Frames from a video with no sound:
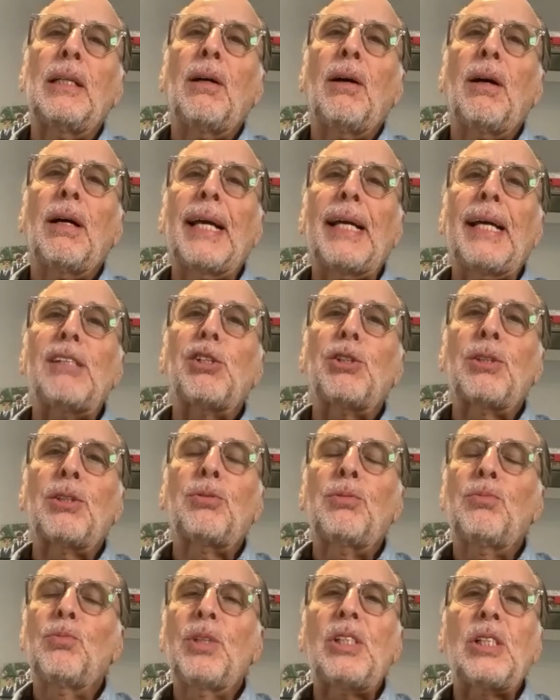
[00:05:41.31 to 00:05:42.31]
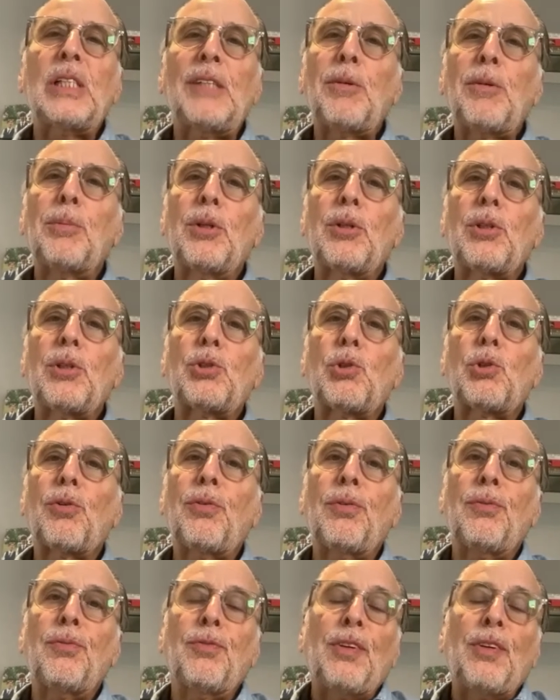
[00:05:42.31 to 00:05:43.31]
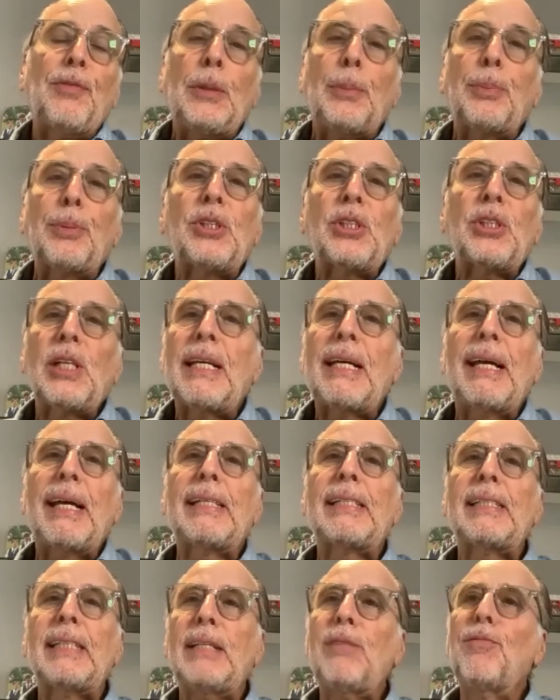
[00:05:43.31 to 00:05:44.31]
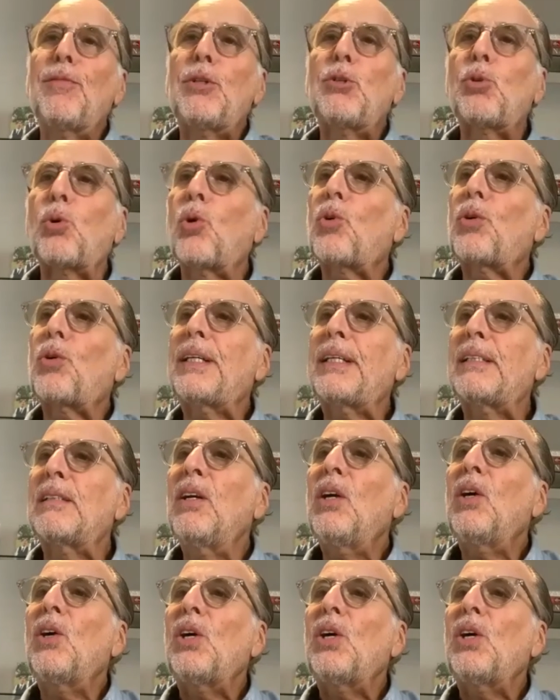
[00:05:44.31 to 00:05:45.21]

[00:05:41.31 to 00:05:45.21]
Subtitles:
against receivables or 50% against inventory, and